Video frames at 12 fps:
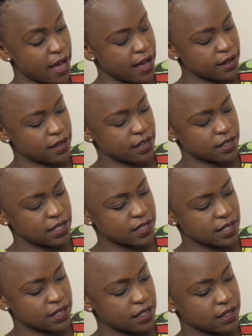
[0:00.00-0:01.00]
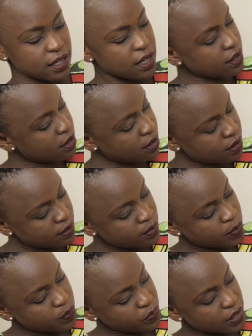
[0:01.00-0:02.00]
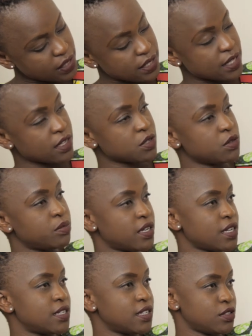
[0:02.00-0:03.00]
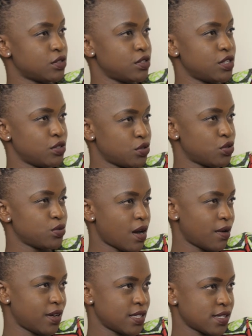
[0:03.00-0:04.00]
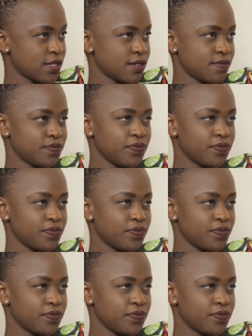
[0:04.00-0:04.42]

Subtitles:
back and he says, they said the results will be ready in 2 hours.